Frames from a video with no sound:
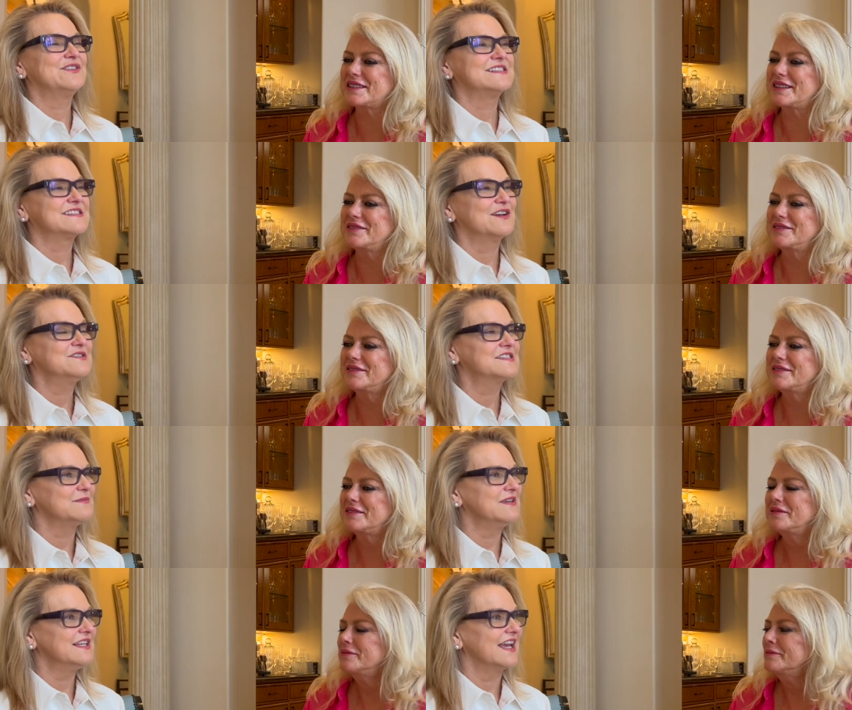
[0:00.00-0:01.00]
Speaker 1: it sounds to
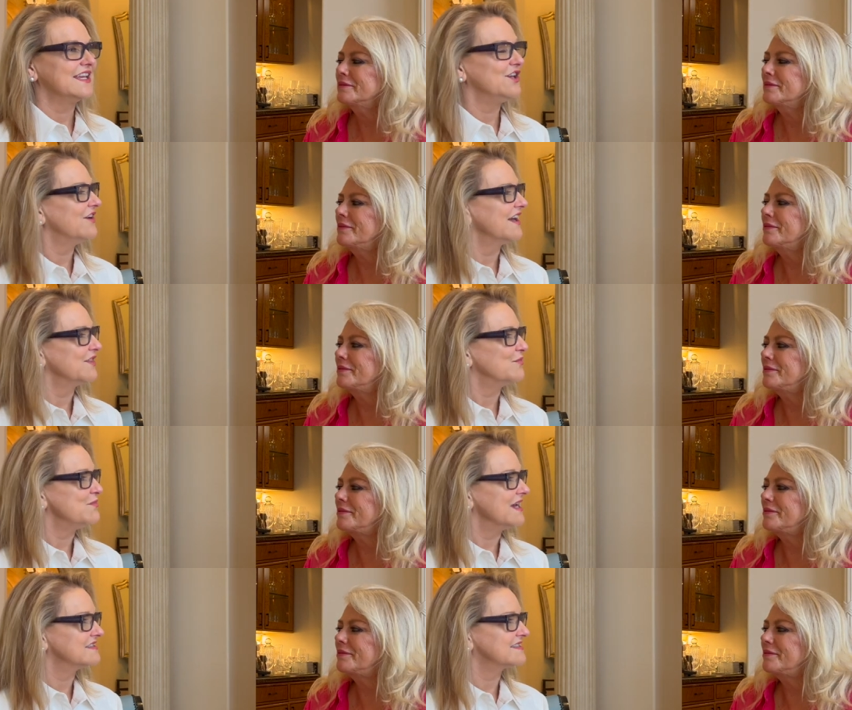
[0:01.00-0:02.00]
me like you got the
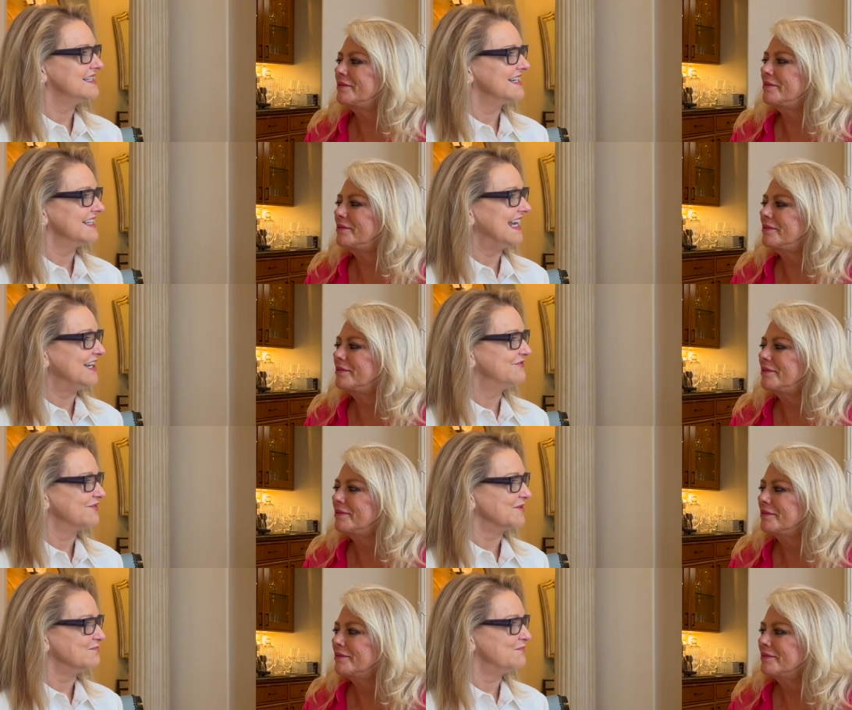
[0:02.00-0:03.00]
best DNA
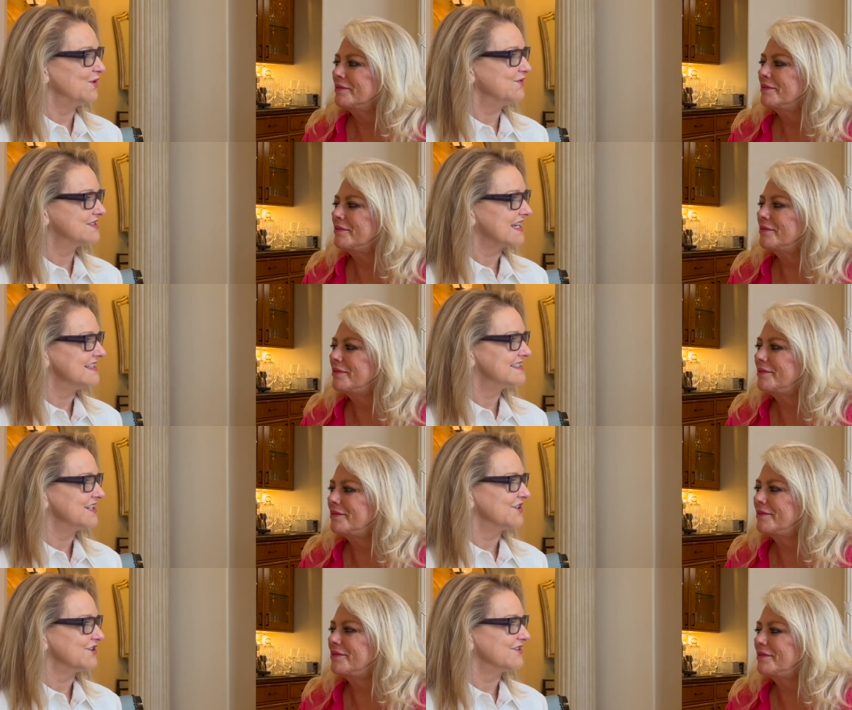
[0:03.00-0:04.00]
from both sides of
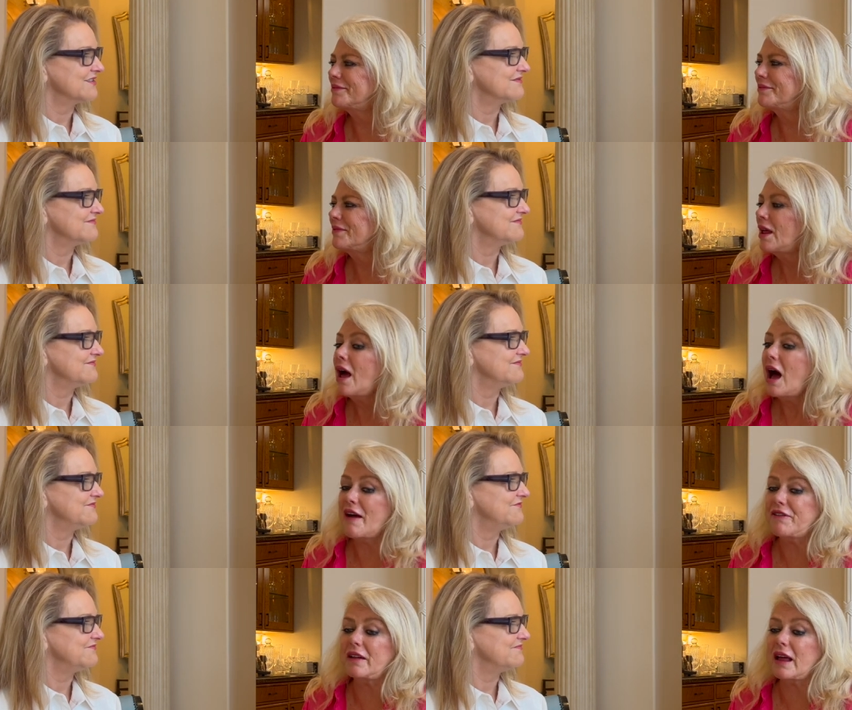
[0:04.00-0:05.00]
your.
Speaker 2: I
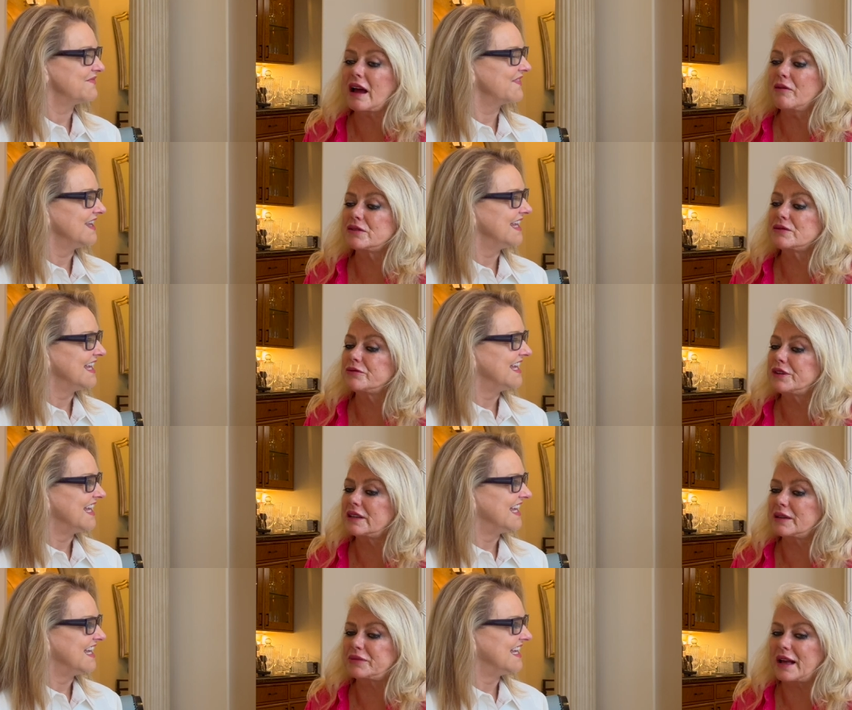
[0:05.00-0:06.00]
felt like I was
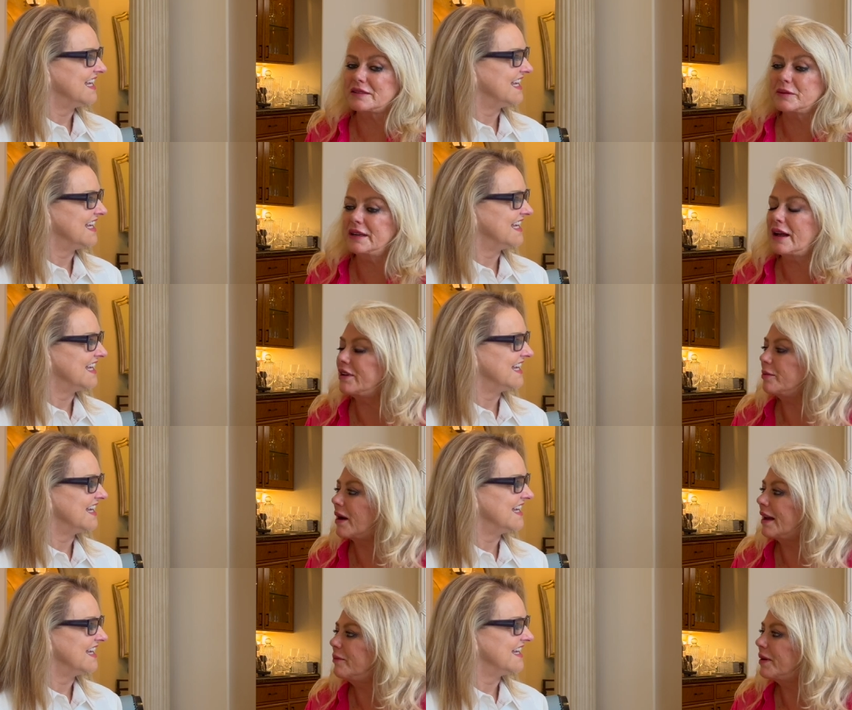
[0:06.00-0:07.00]
really blessed. We didn't have any
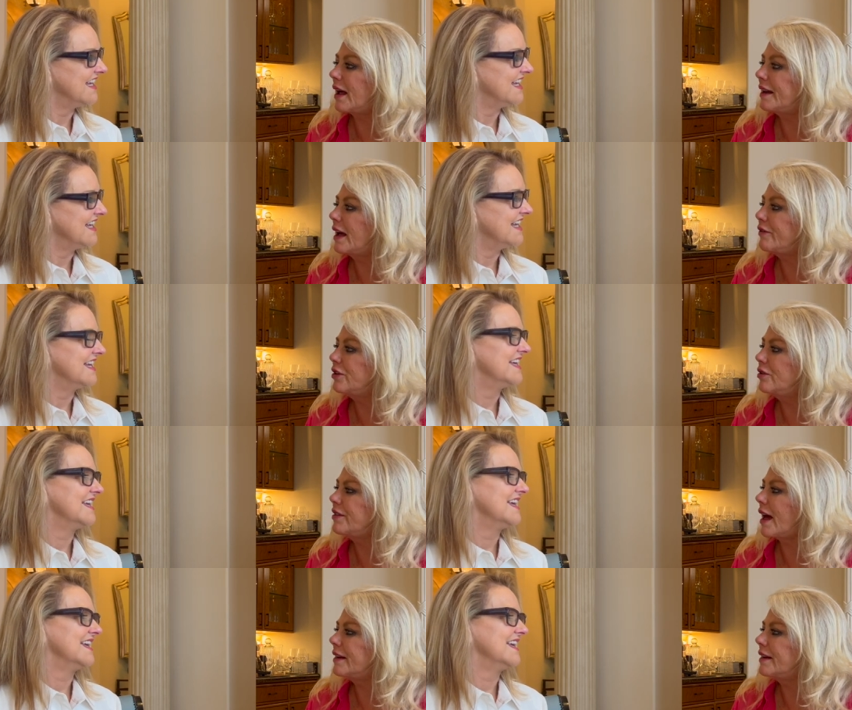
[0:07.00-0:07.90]
money, but I never knew that